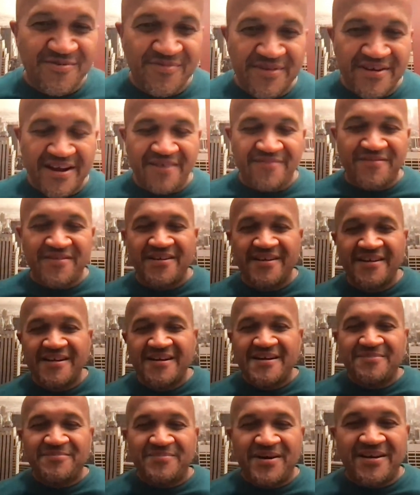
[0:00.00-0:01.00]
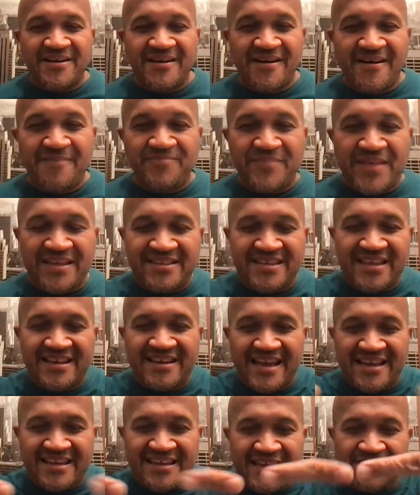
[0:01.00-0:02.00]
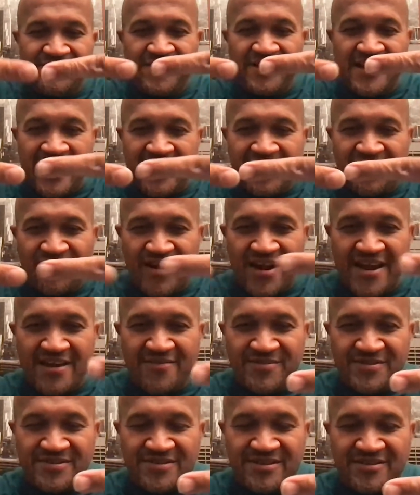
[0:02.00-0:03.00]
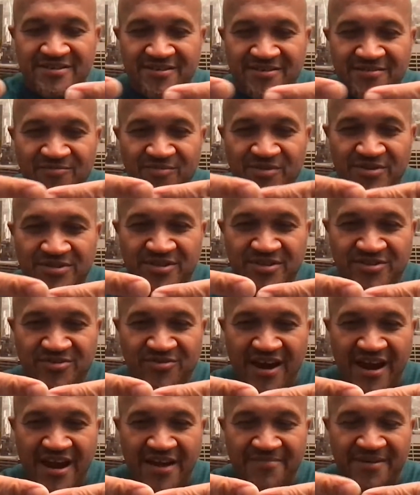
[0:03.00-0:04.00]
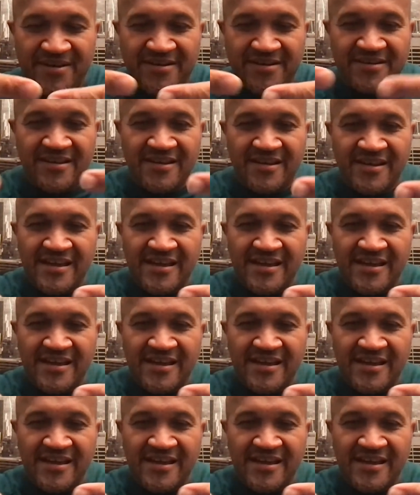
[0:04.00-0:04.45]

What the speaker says: whatever. But, and then like even how Greg was describing,